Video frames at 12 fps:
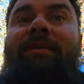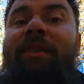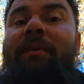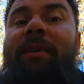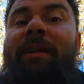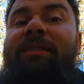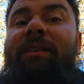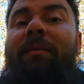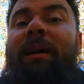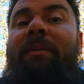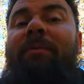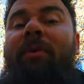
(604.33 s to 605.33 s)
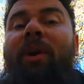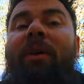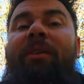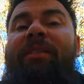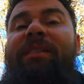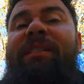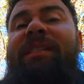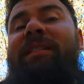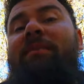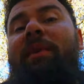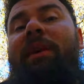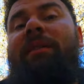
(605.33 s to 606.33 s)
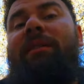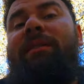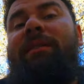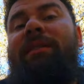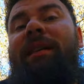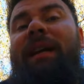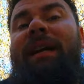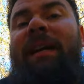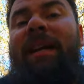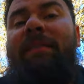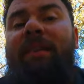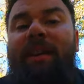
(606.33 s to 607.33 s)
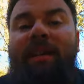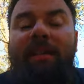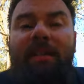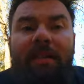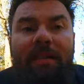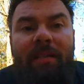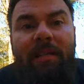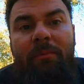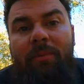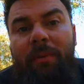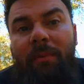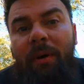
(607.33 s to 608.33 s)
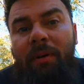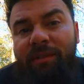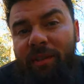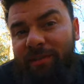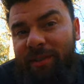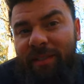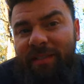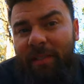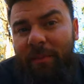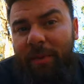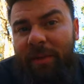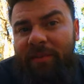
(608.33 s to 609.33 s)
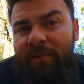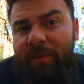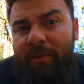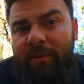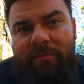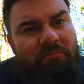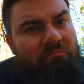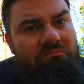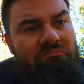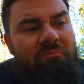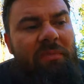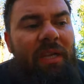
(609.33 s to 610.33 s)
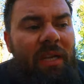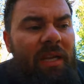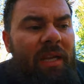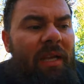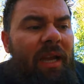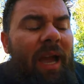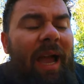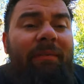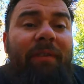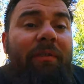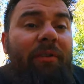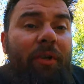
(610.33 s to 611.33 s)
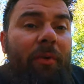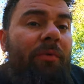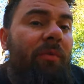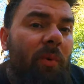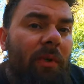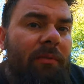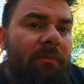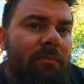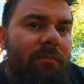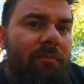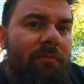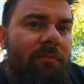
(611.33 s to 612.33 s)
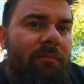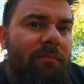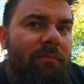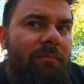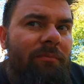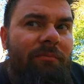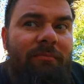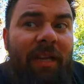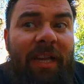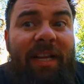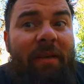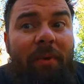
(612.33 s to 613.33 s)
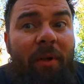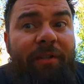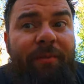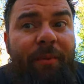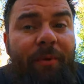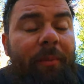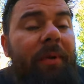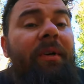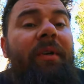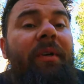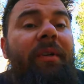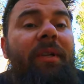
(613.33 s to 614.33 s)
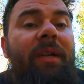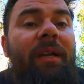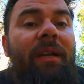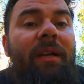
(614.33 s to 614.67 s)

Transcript: So, I mean, that's not bad. For 160 bucks, I can have a Pit Boss Austin XL pellet smoker. I've never used one any pellet smoker, period.